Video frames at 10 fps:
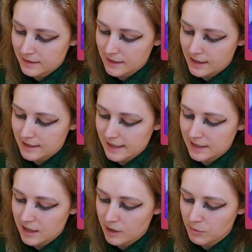It's a
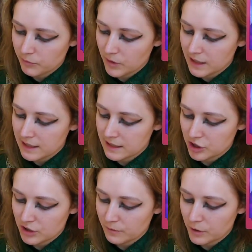time of
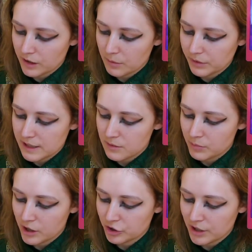recognition for a completed
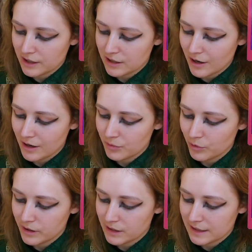project, hard
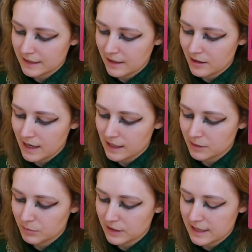work, skill,
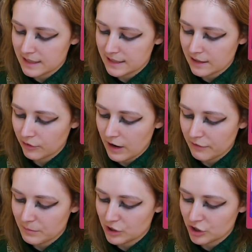expertise, and
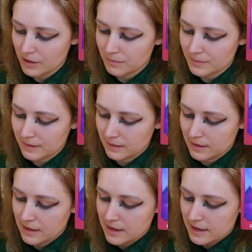craftsmanship.
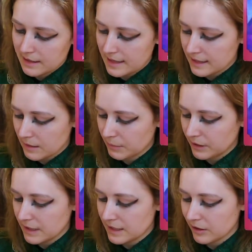These
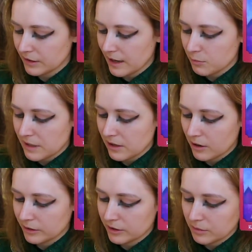abilities are now being
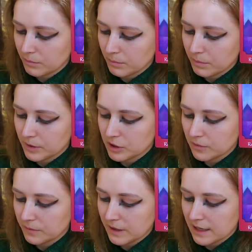honored, but
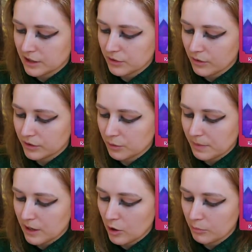don't forget to also
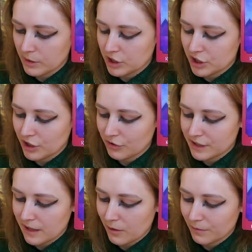pay homage to
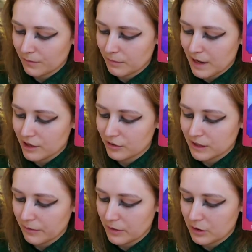yourself. Pat
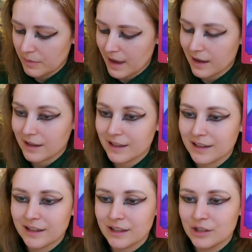yourself on the back.
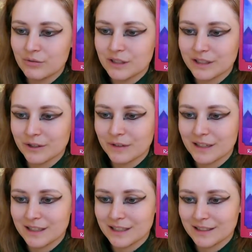You deserve it.